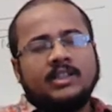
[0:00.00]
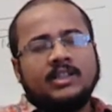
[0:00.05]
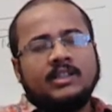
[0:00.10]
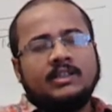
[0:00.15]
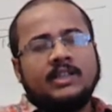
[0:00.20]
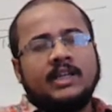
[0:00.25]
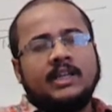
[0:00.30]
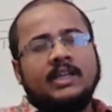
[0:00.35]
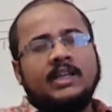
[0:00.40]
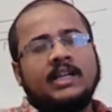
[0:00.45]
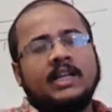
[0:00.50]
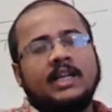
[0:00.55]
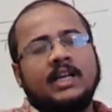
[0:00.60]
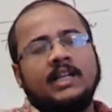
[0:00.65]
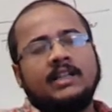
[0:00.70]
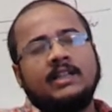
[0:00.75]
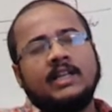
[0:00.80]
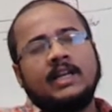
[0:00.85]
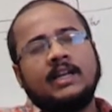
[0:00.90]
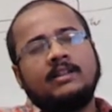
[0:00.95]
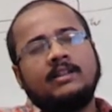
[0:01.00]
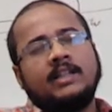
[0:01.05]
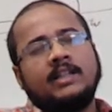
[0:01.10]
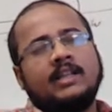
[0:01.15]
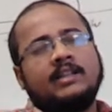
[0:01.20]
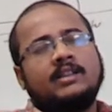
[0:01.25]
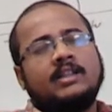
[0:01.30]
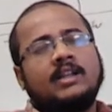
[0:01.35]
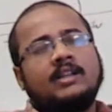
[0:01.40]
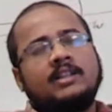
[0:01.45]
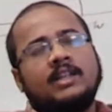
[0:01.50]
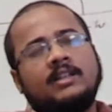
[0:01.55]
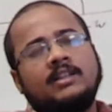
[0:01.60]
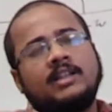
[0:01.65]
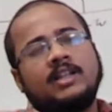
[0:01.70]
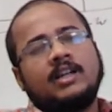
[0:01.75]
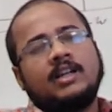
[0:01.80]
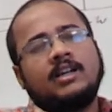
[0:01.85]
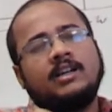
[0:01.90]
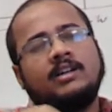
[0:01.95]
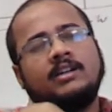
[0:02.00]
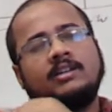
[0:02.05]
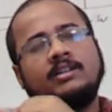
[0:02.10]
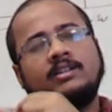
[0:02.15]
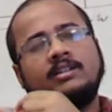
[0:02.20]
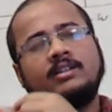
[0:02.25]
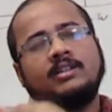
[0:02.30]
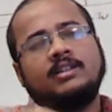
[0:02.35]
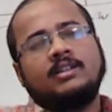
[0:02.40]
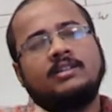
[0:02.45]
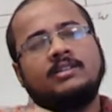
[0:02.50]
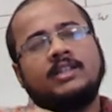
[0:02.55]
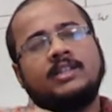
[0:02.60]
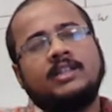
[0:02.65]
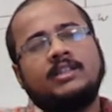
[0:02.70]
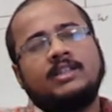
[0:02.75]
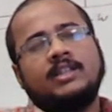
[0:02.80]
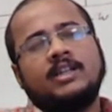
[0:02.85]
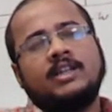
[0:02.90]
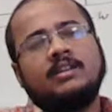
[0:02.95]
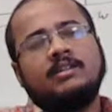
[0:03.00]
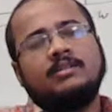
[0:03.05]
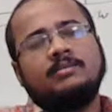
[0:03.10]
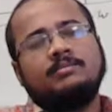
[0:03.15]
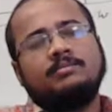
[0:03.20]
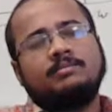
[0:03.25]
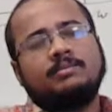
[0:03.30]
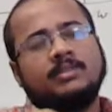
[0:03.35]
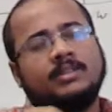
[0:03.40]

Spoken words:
Then it then the